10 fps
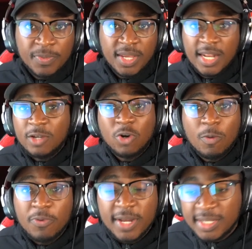it
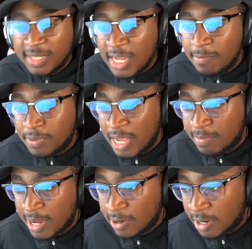incorporates team play
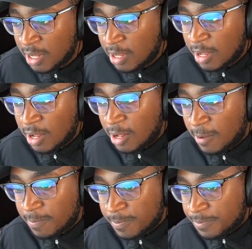better.
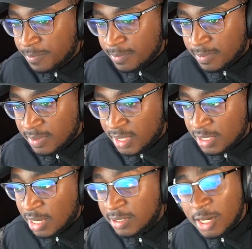
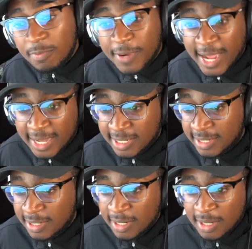Another pass,
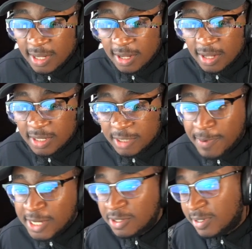
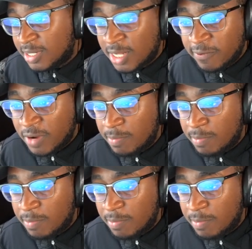special delivery,